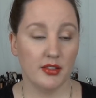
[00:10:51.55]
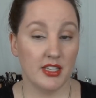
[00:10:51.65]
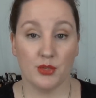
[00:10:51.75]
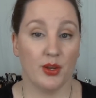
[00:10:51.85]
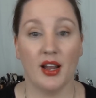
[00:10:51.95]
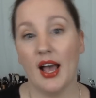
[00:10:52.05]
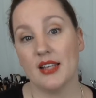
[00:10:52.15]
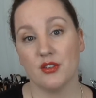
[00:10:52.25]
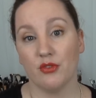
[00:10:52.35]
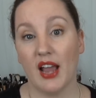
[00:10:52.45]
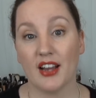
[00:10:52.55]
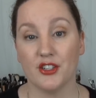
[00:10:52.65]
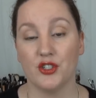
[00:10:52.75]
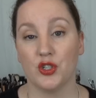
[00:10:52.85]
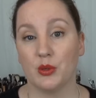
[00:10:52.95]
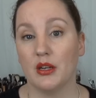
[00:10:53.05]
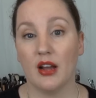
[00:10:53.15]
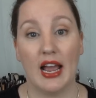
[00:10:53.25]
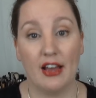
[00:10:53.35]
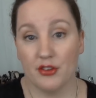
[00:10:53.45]
This one hasn't reacted to it.
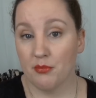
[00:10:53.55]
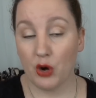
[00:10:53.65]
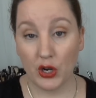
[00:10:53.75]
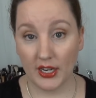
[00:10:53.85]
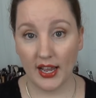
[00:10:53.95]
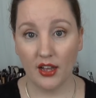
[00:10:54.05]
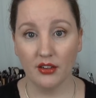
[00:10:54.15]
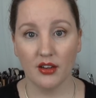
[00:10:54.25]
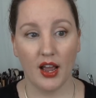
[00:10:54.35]
I haven't broken out,